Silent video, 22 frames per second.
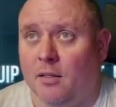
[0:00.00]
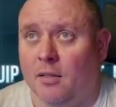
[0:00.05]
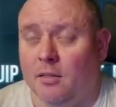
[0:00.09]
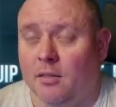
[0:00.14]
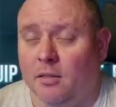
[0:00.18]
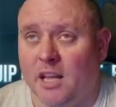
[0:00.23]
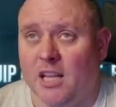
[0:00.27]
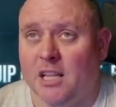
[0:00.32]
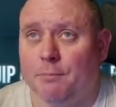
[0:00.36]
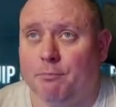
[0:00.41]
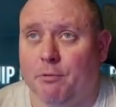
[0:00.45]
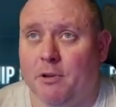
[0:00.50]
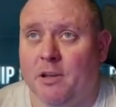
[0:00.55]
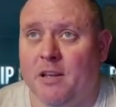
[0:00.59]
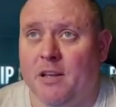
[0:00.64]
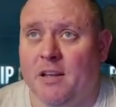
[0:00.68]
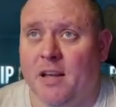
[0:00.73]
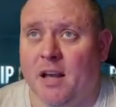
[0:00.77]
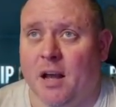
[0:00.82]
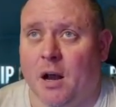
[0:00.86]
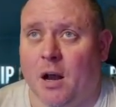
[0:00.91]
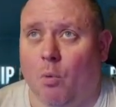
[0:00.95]
let's bring
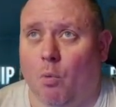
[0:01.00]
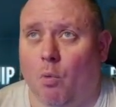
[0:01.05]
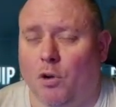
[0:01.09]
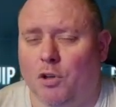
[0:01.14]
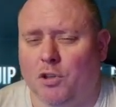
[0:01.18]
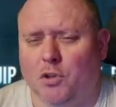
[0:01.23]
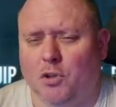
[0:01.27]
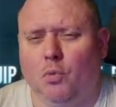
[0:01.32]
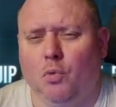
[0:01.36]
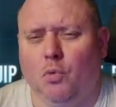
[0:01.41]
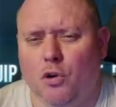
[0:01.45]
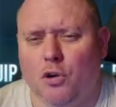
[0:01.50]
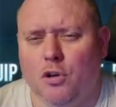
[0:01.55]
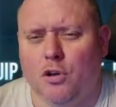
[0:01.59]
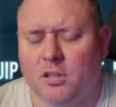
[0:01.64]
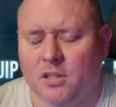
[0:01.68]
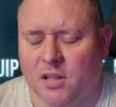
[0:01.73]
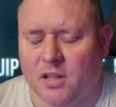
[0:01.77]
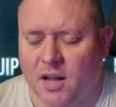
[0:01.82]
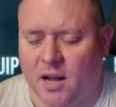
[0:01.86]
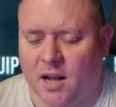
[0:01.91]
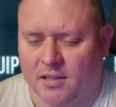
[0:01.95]
out, what's the worst
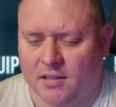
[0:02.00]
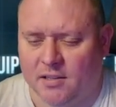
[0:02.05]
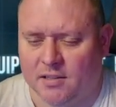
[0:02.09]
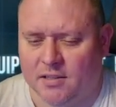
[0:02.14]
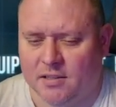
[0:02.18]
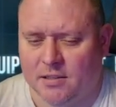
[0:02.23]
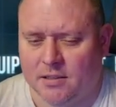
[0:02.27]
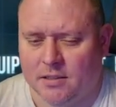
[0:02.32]
class?